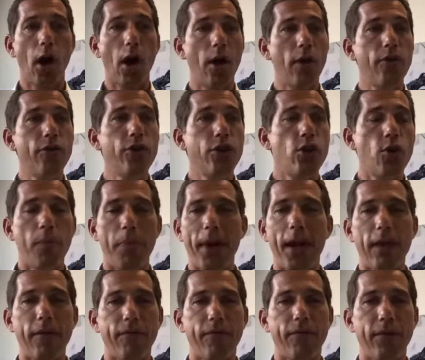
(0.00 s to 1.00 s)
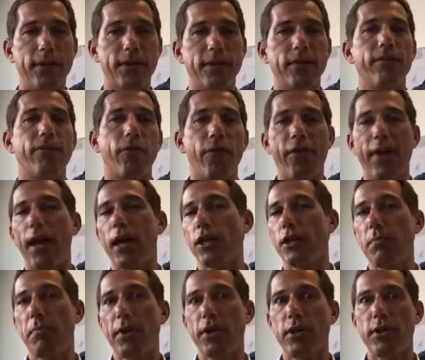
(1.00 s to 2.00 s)
new benefits for their
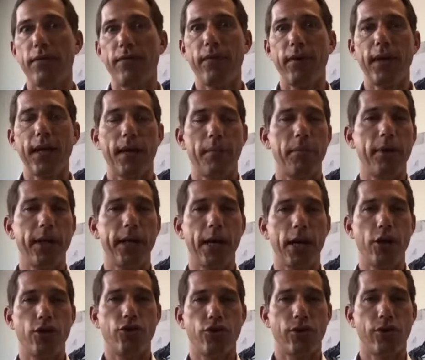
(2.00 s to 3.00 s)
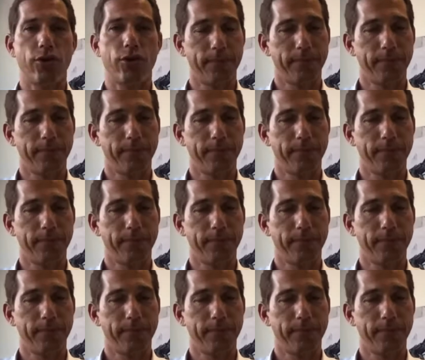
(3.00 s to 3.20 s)
specific application.